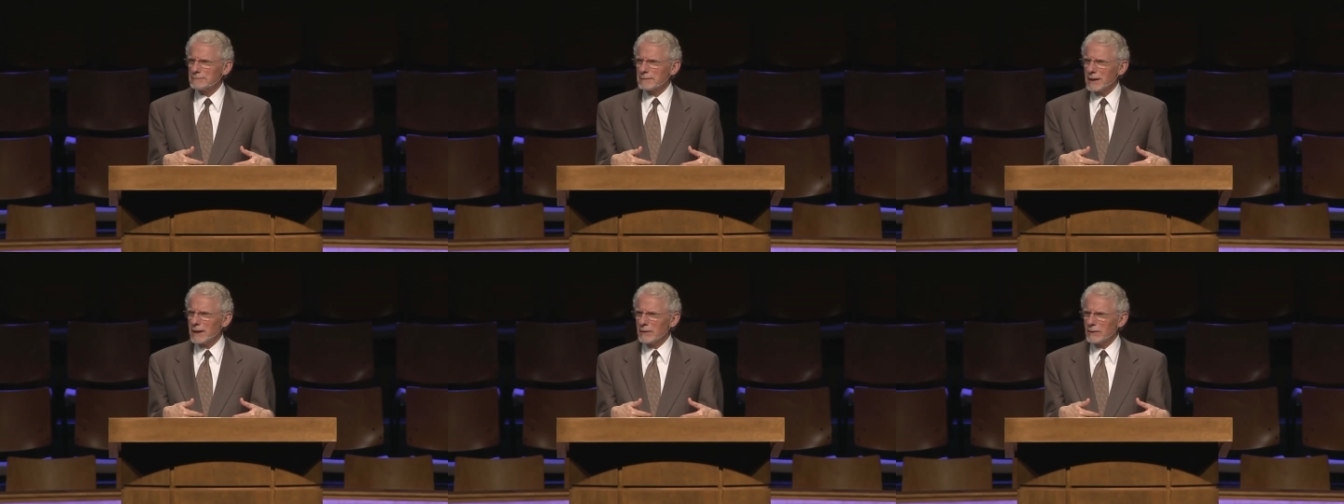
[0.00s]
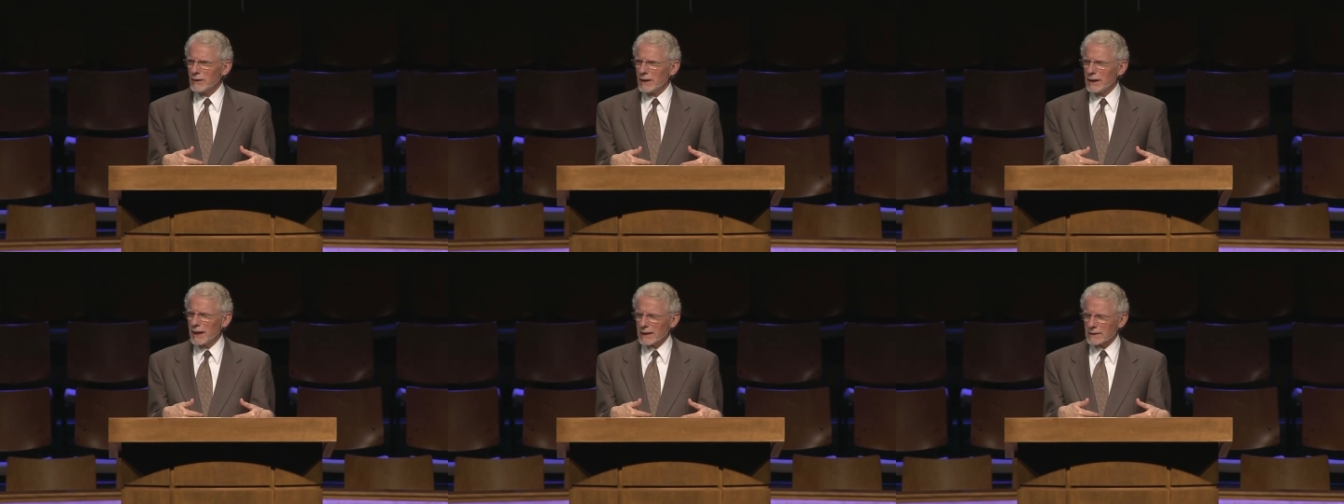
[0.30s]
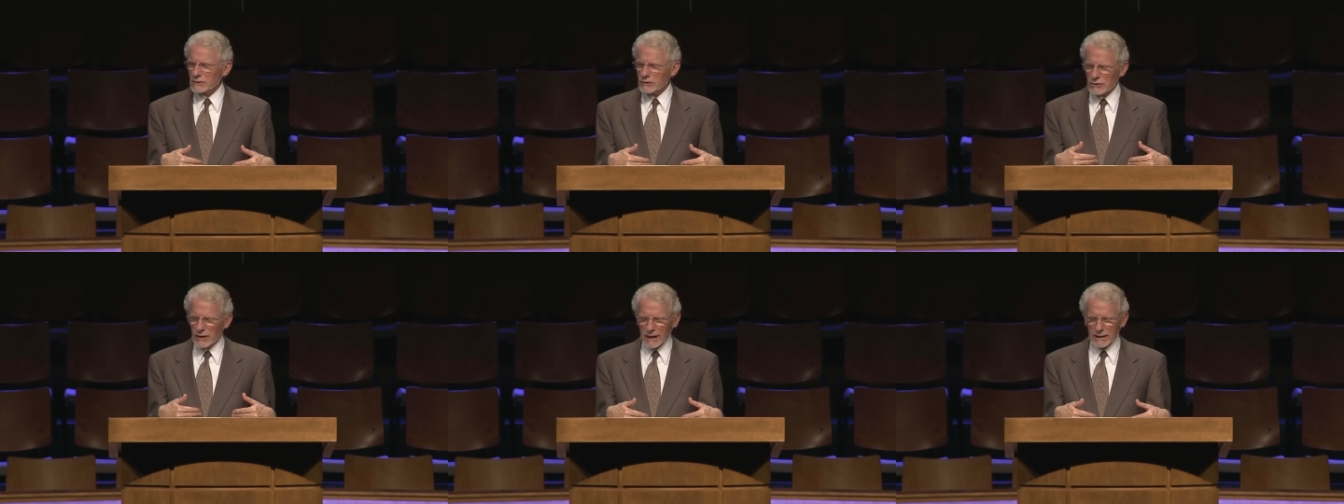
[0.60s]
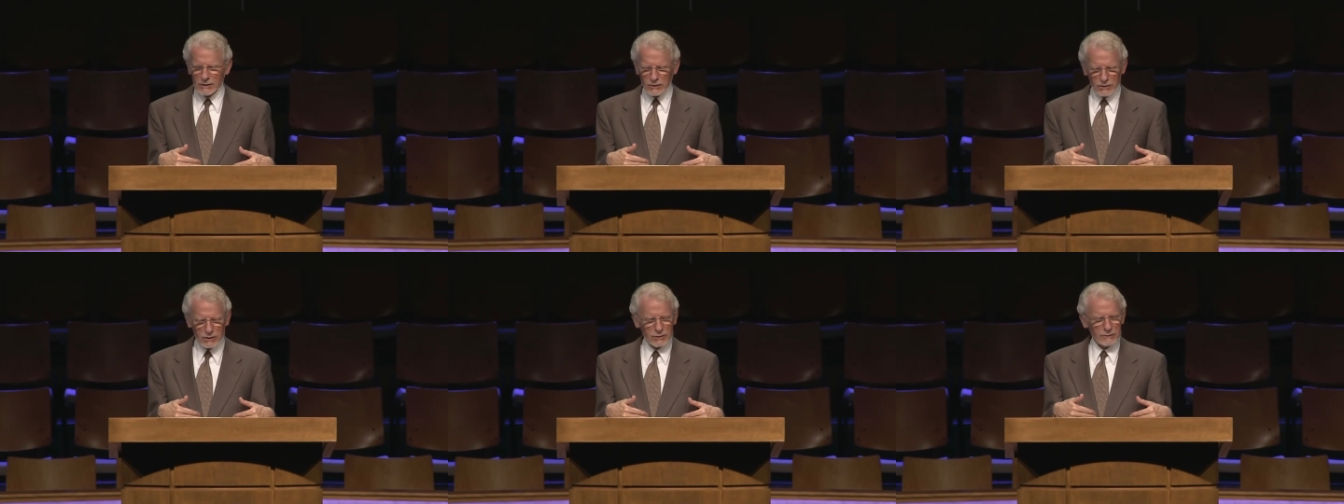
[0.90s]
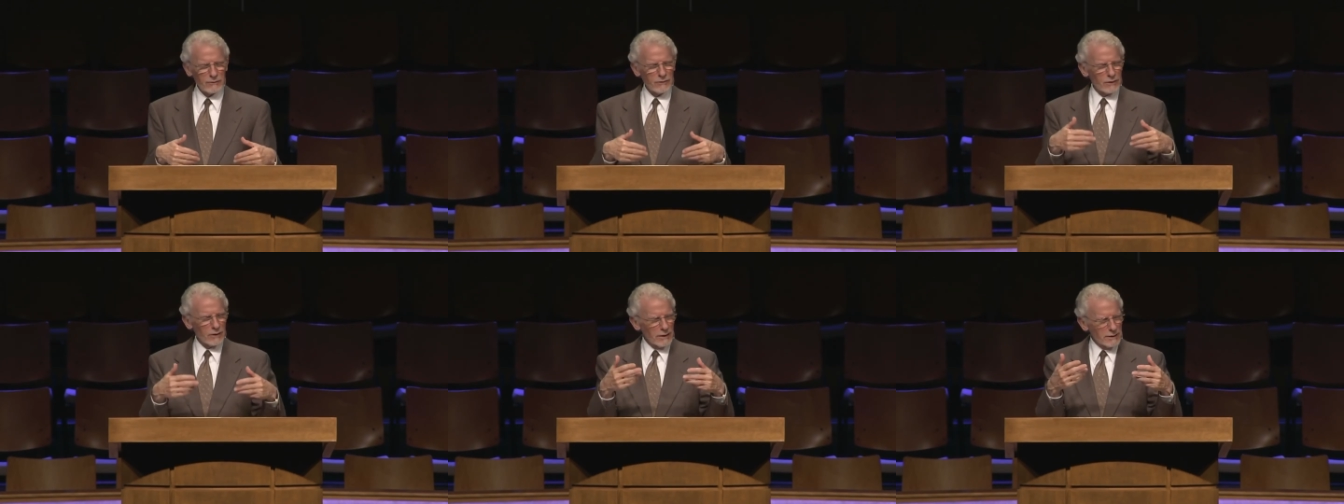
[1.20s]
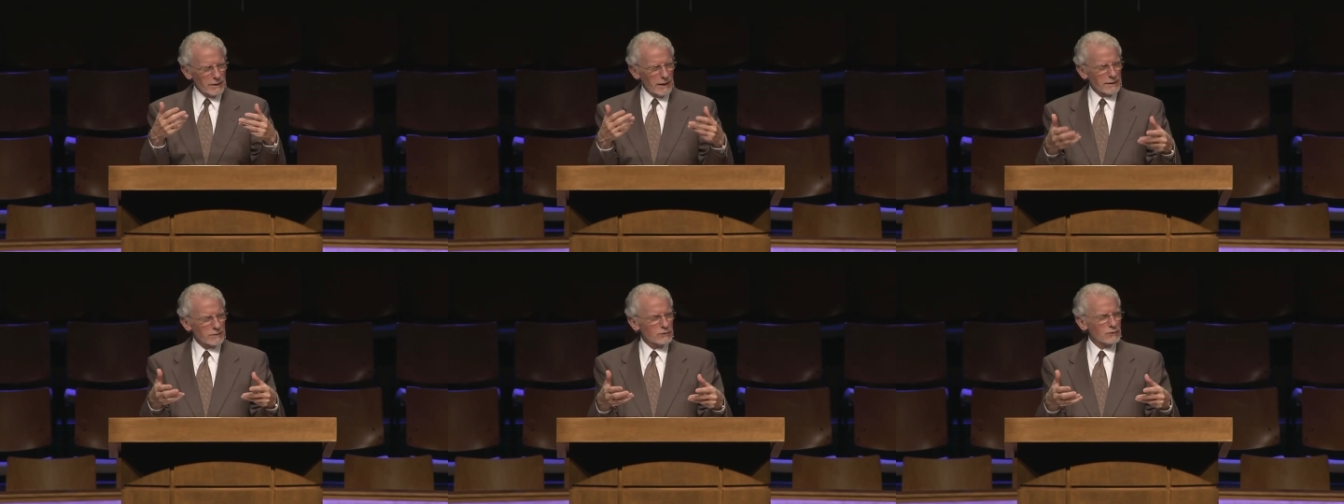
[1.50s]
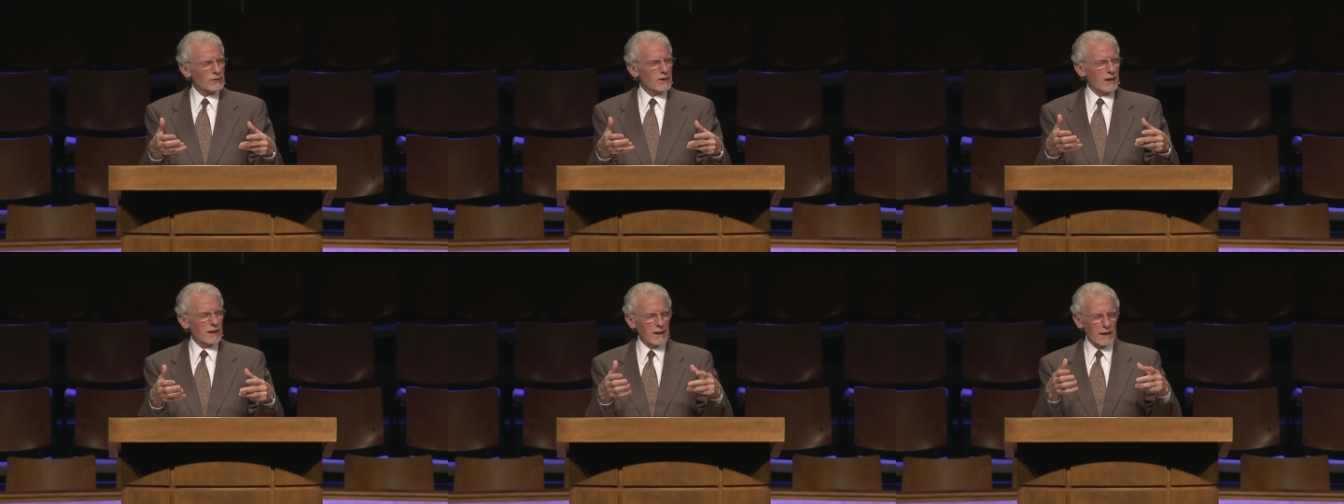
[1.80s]
in the next section for our next
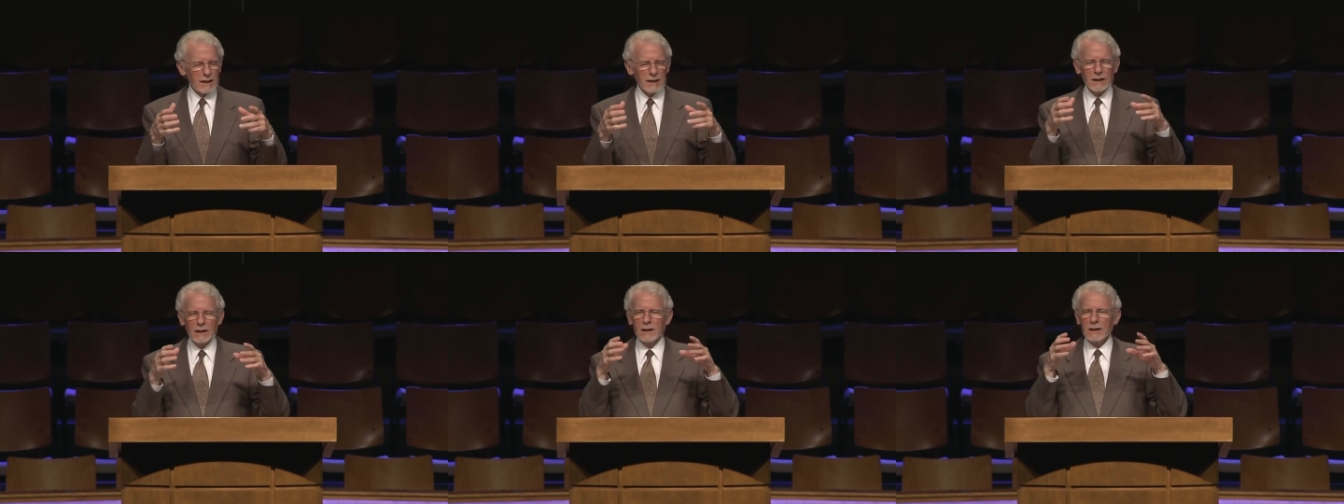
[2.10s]
study